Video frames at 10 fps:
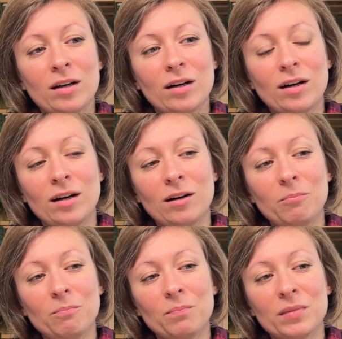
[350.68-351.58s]

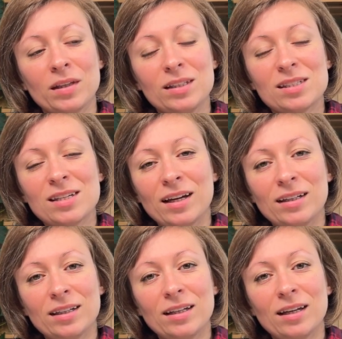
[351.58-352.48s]
the
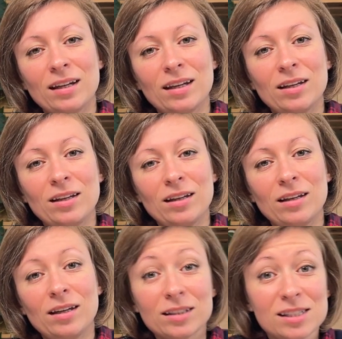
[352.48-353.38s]
sign that
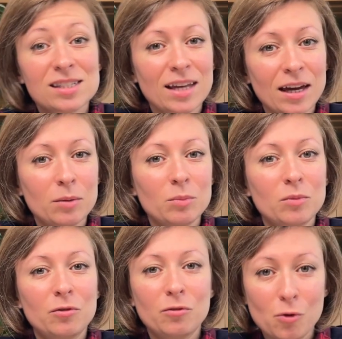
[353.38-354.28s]
it's time
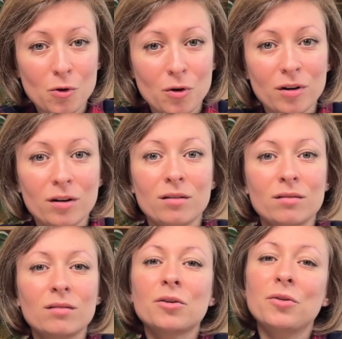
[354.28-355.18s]
for
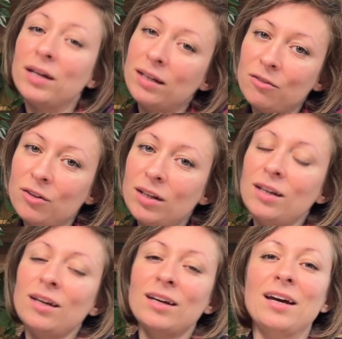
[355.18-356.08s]
creativity,